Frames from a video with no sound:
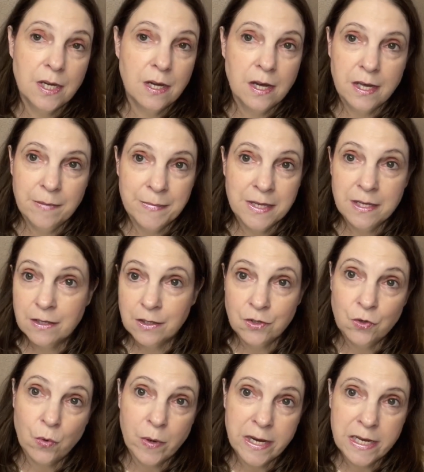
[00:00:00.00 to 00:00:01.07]
I'm in
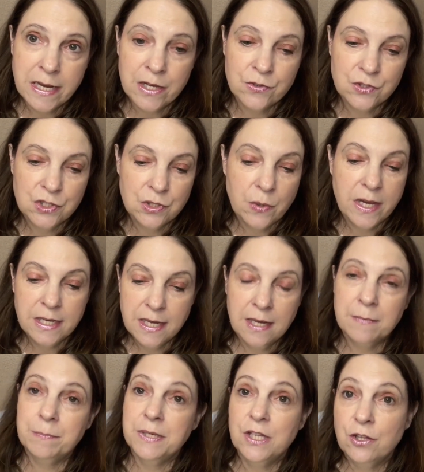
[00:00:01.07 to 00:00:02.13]
Illinois now, so I
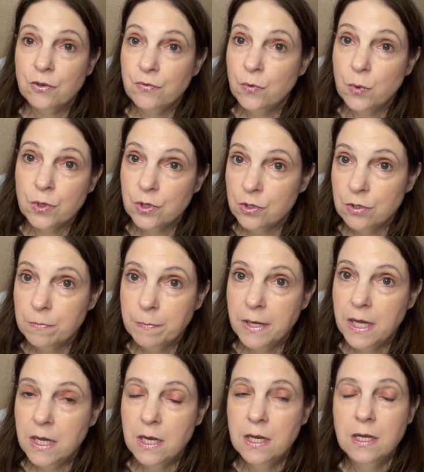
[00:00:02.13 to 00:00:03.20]
can't be there for her.
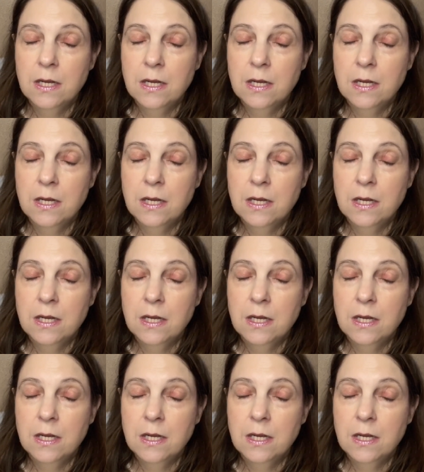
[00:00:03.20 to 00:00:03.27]
But,